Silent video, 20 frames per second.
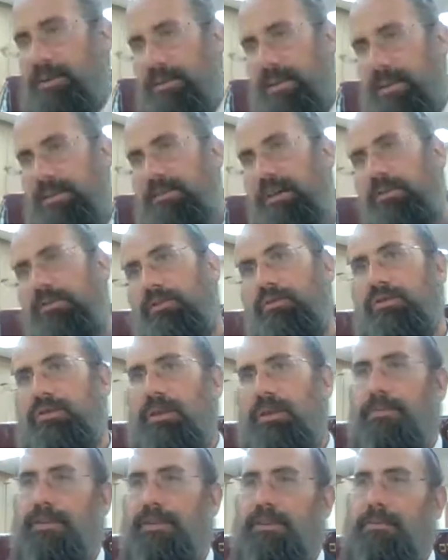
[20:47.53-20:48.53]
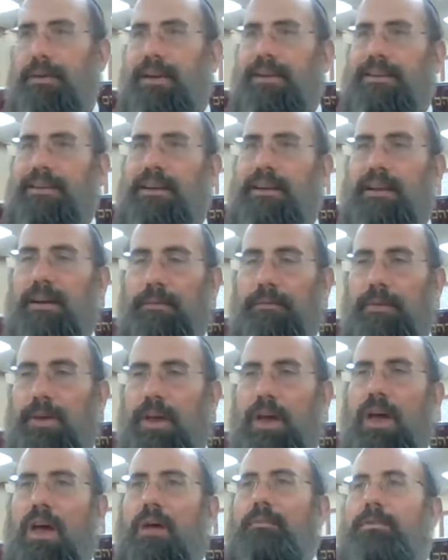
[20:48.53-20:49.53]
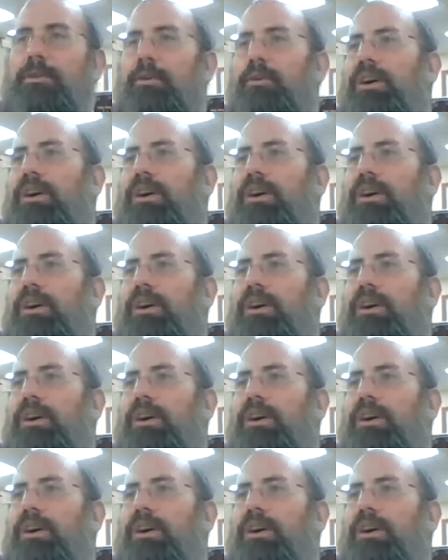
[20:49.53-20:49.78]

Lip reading: says you have to do something to make it clear. But the